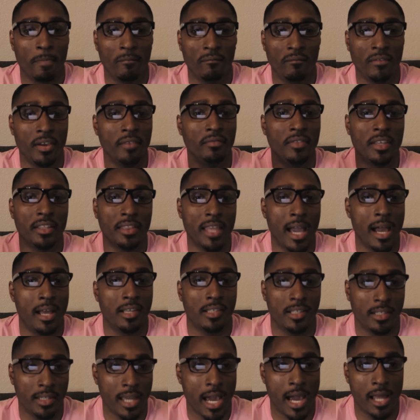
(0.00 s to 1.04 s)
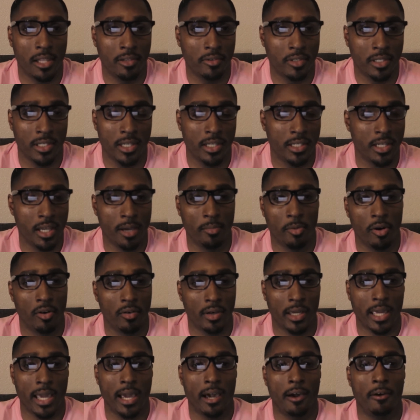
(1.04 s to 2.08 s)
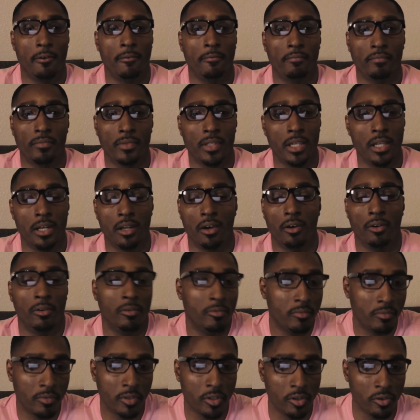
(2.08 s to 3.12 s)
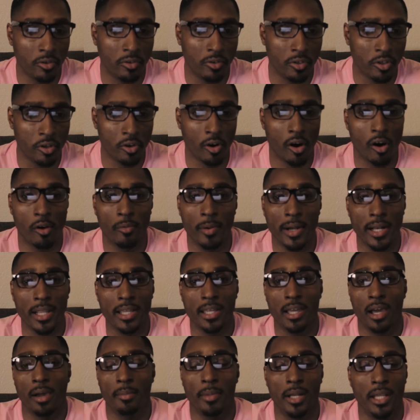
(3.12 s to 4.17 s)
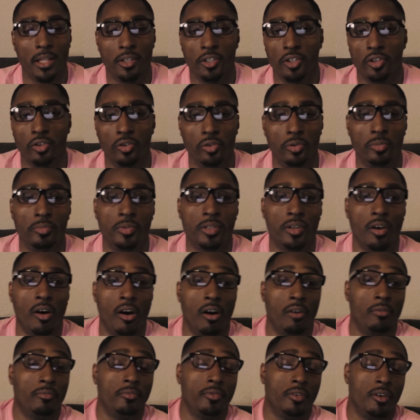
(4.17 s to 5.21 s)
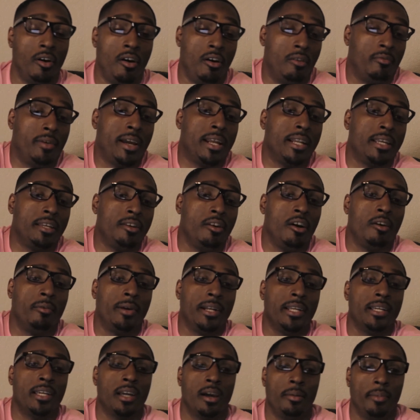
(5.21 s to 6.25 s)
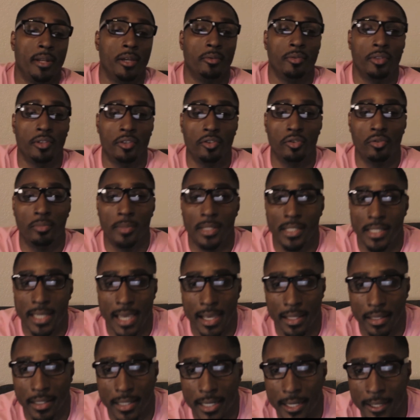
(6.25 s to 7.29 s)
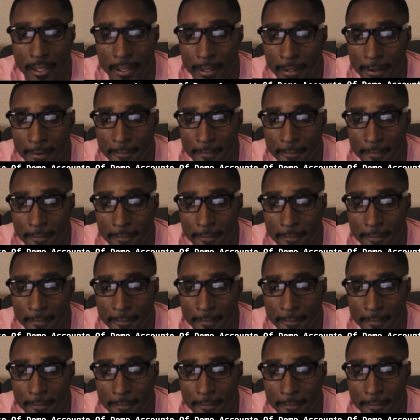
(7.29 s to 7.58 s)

$50,000 in a demo account, you're already coming in doomed already. You're already coming in with the doom mentality,